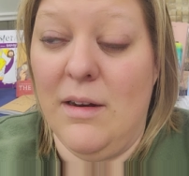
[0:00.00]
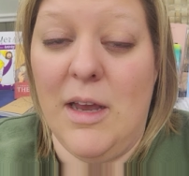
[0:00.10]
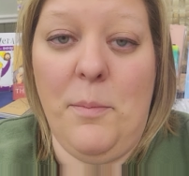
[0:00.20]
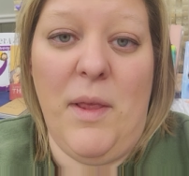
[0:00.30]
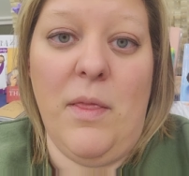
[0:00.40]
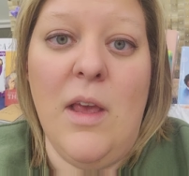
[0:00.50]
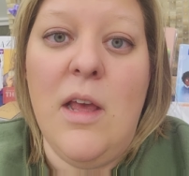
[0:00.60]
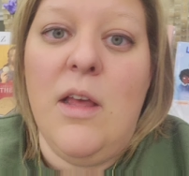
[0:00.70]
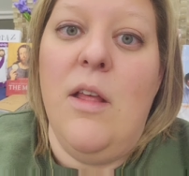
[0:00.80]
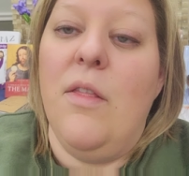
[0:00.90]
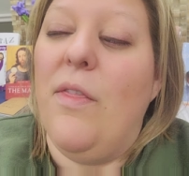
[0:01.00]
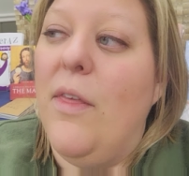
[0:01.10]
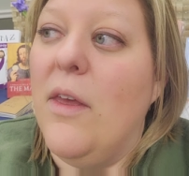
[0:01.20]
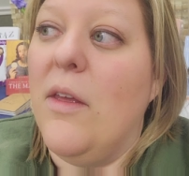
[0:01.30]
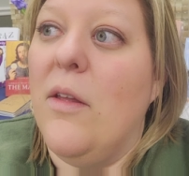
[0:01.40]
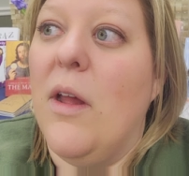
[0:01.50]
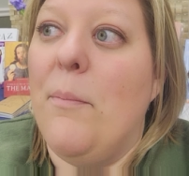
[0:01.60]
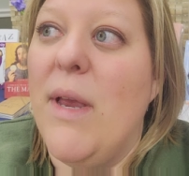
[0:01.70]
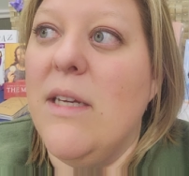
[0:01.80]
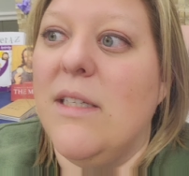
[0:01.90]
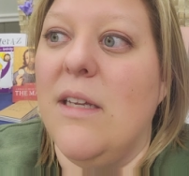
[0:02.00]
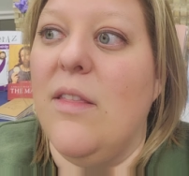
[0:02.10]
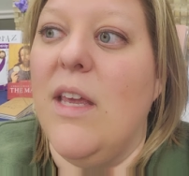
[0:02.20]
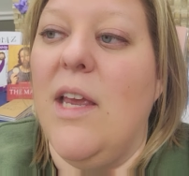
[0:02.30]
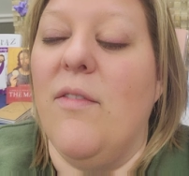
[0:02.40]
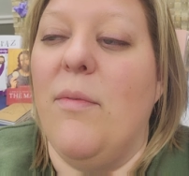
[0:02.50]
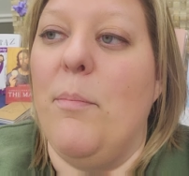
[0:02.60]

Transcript: I mean, the amazing thing of